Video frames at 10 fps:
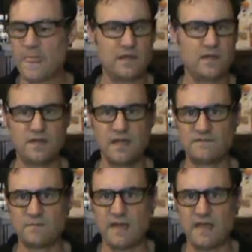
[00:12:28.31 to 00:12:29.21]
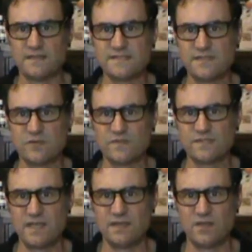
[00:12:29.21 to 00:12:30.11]
and I didn't have to pay a single
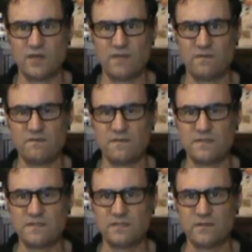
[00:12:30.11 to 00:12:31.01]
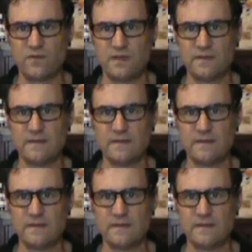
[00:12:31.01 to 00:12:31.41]
cent, not even for the delivery.